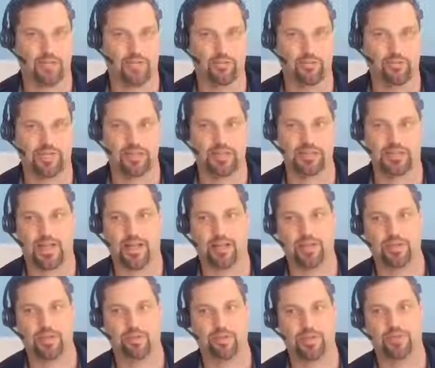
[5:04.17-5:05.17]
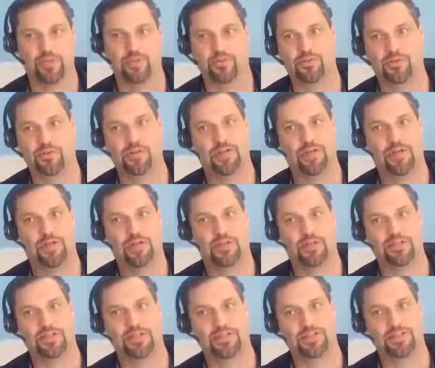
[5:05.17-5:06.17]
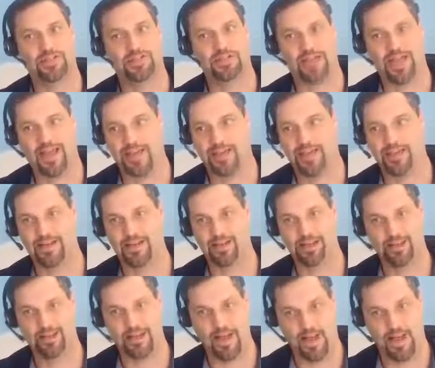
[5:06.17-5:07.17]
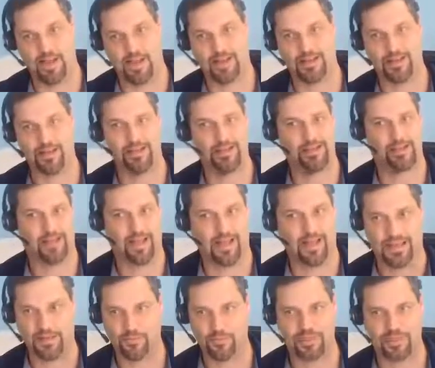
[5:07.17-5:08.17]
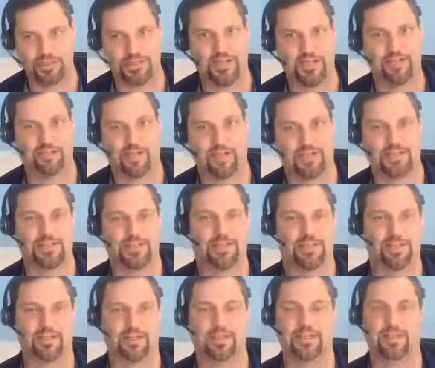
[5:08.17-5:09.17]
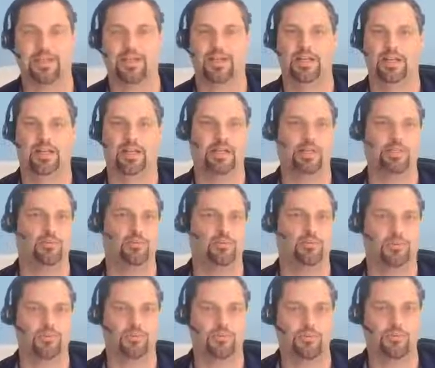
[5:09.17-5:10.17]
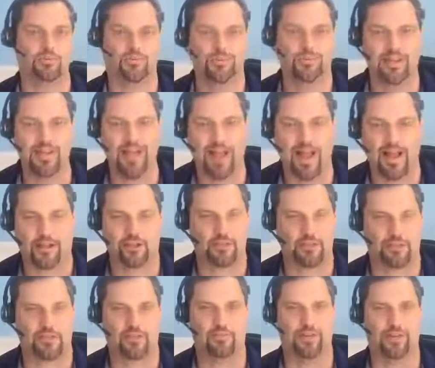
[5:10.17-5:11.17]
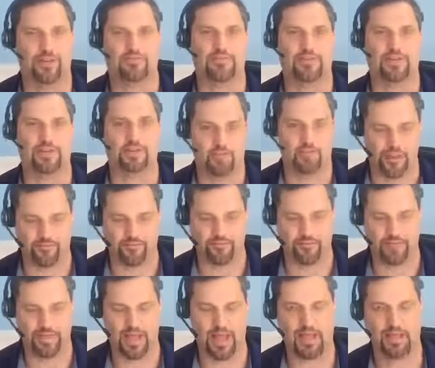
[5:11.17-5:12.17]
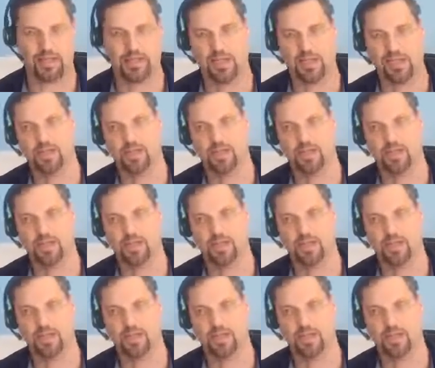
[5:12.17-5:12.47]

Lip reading: though, because I know people see 10, 9, 8% basically, and you naturally want to veer away from that.